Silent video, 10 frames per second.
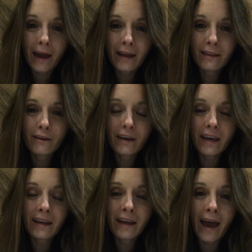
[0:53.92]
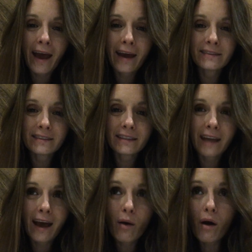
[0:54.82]
and look in at
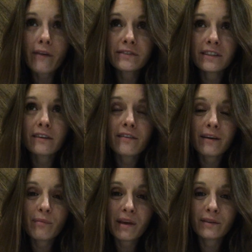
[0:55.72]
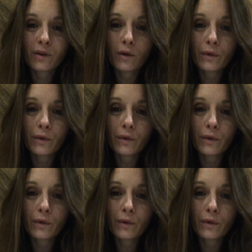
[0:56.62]
how often are they being told,